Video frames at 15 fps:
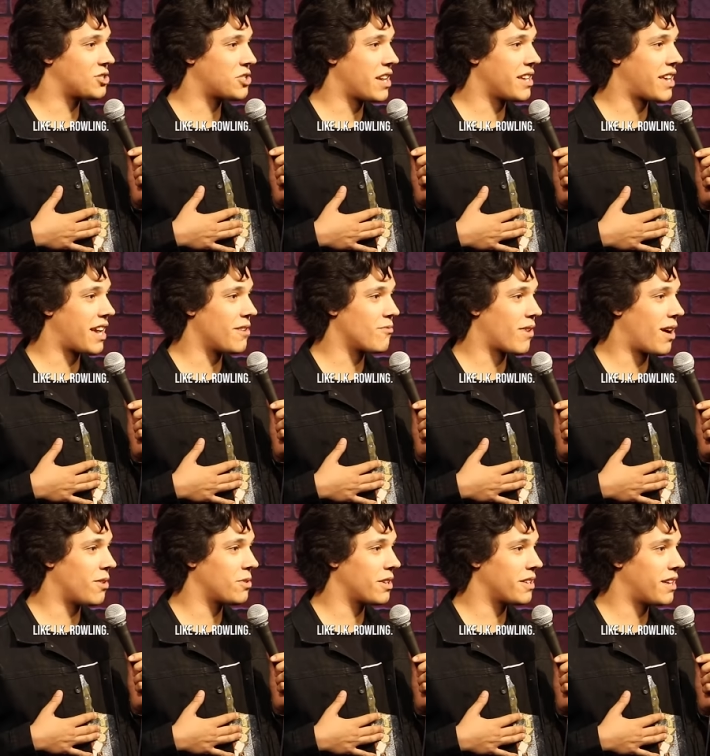J.K.
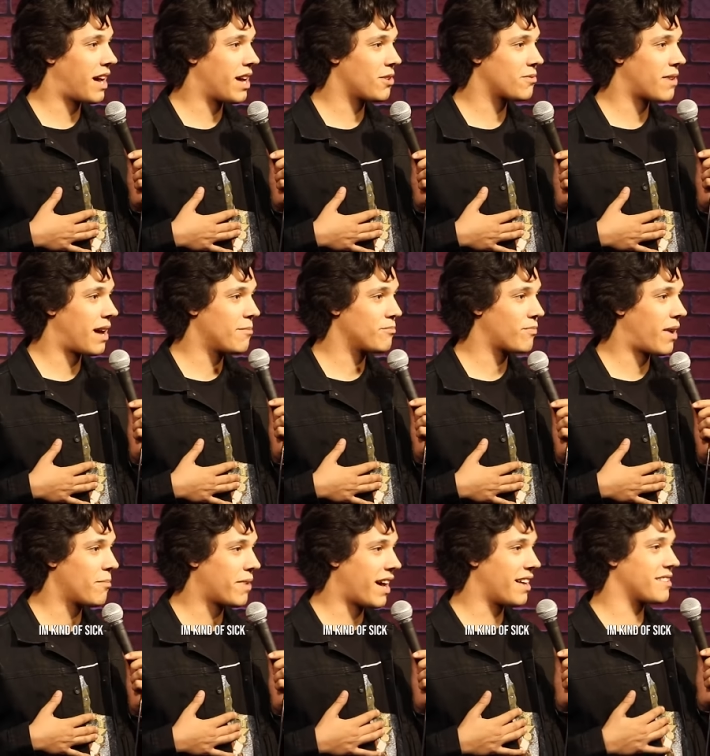Rowling, I am I'm,
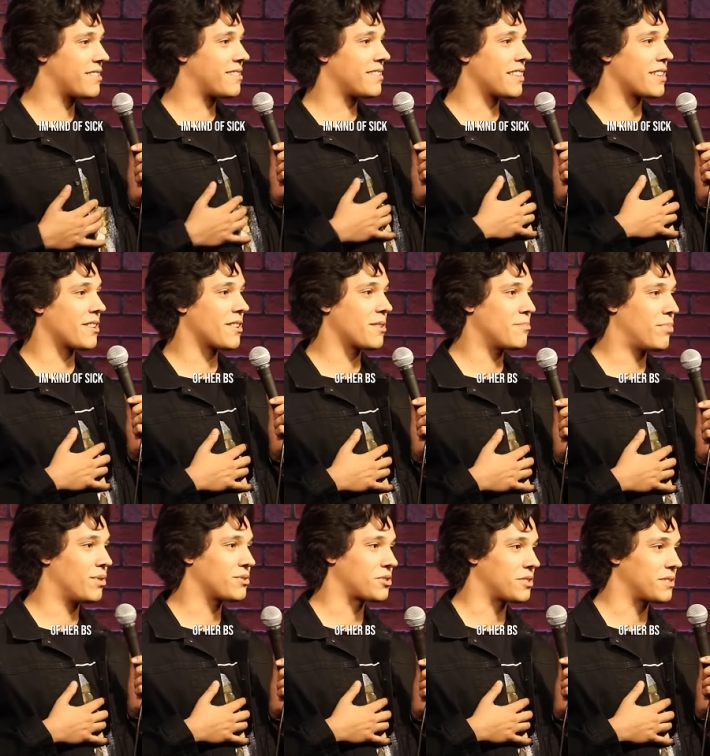I'm kind of sick of her
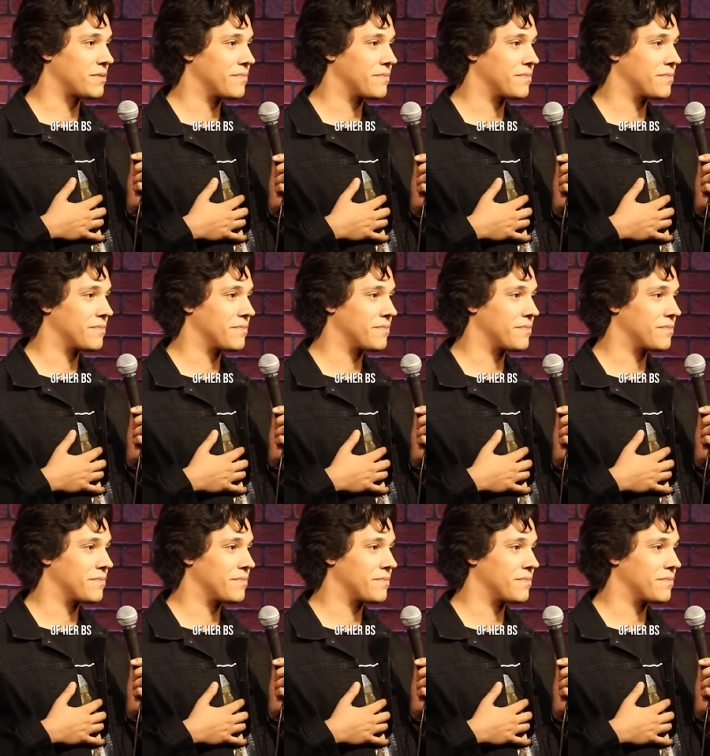bullshit.